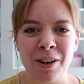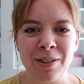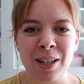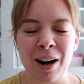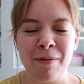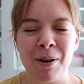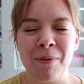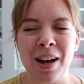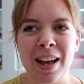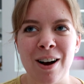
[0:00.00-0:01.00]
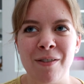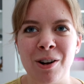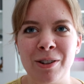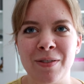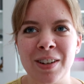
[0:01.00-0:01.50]
and it was kind of my way of
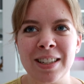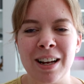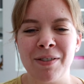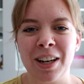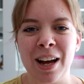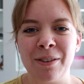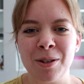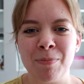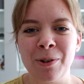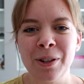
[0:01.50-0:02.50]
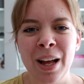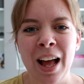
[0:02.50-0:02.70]
holding myself accountable